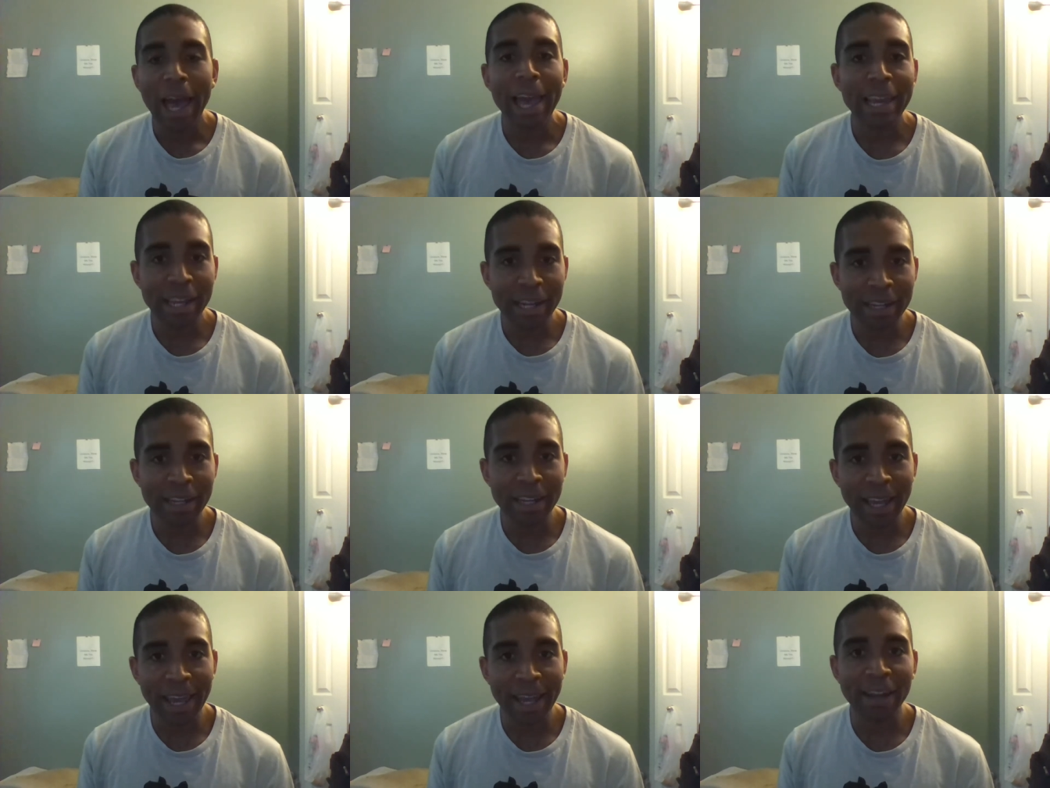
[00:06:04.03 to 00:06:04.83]
At the end of
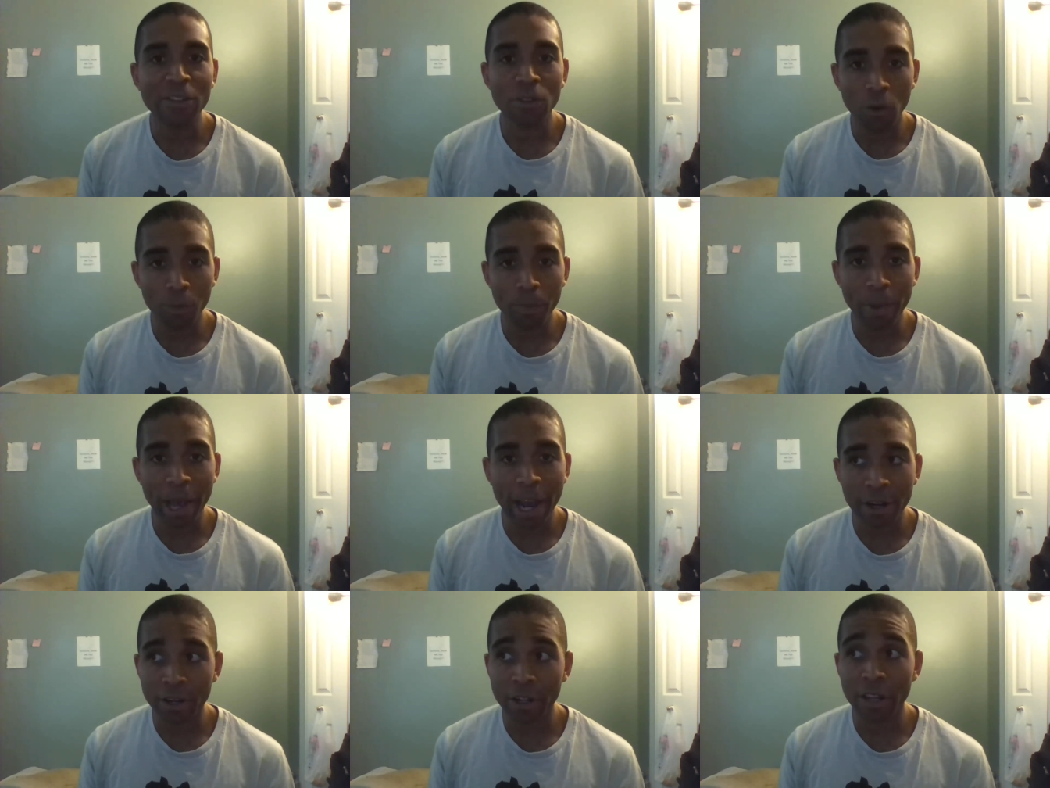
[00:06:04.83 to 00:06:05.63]
the day, this whole
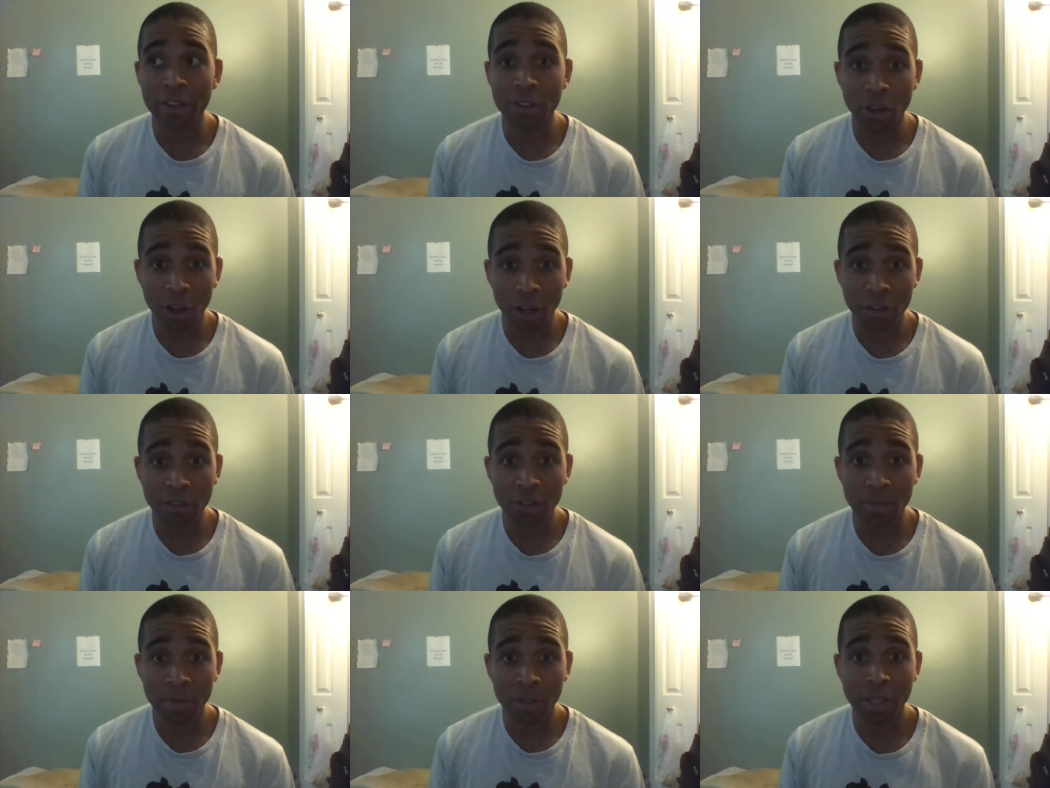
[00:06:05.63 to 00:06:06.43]
pattern is
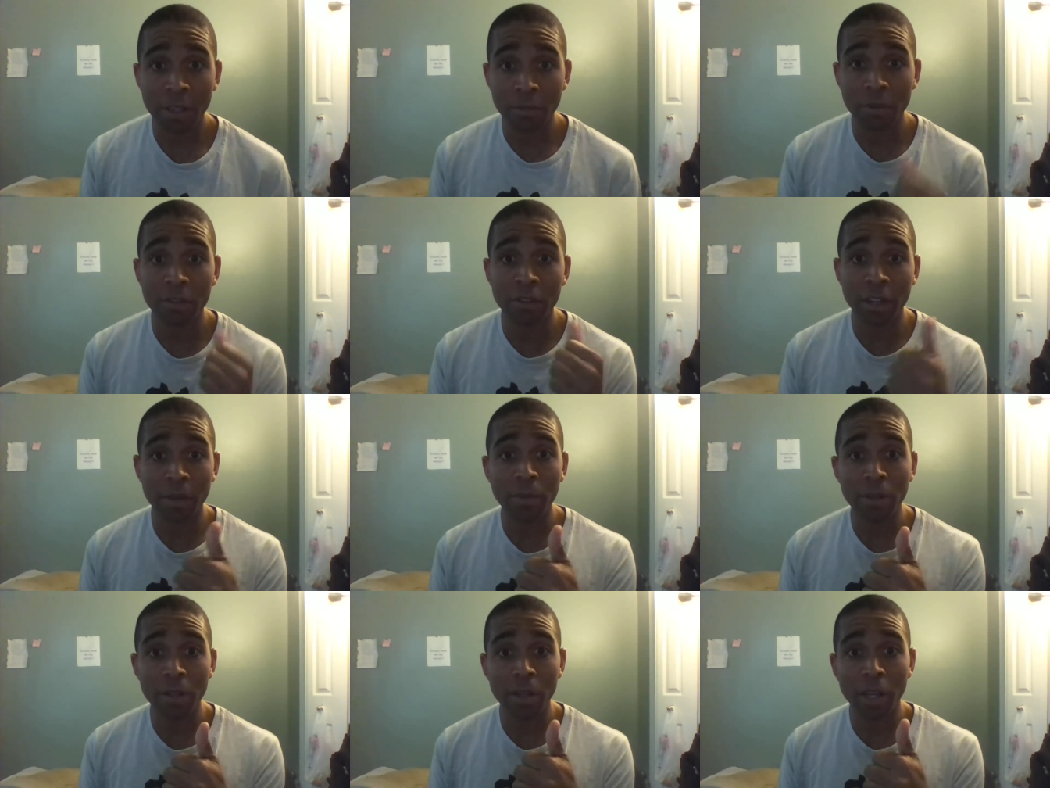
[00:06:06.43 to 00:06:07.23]
costing me
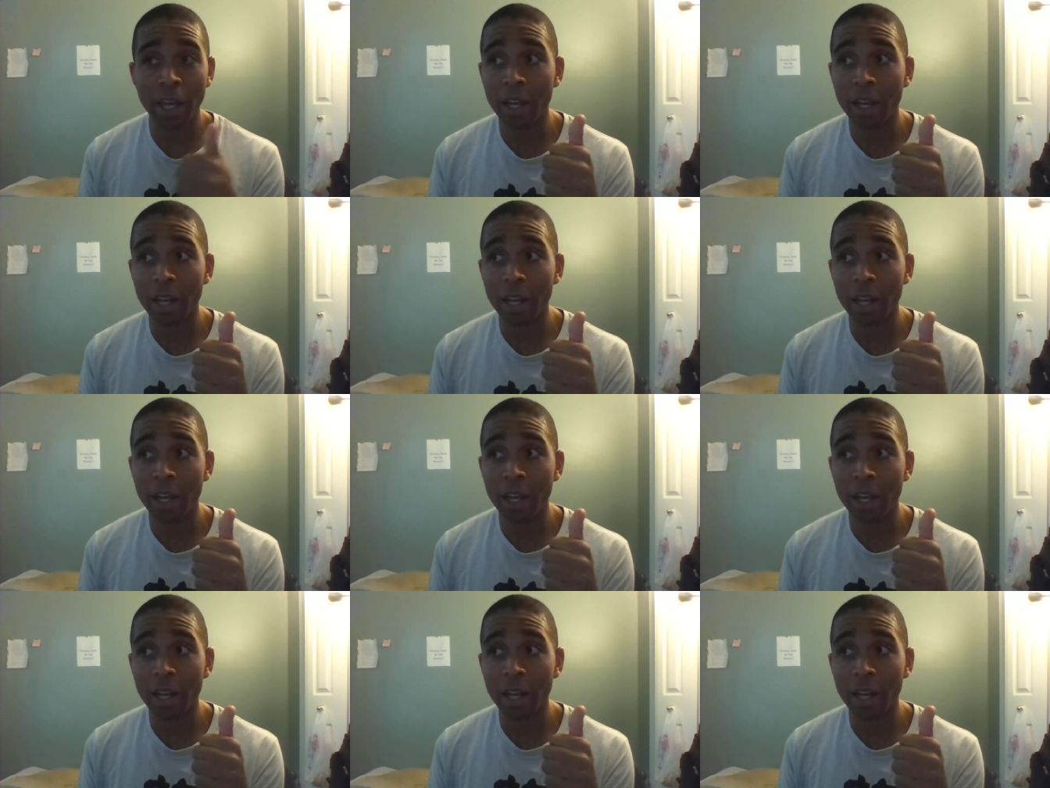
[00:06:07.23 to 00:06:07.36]
resentment,